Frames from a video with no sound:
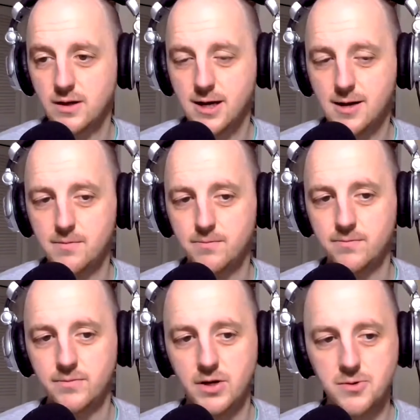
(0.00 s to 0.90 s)

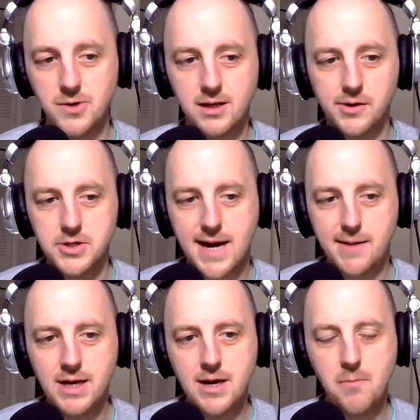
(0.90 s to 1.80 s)
they're doing a killer
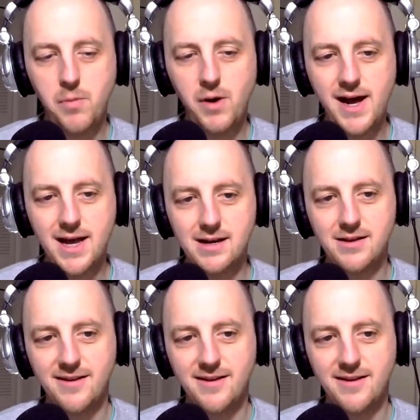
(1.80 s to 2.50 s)
job. But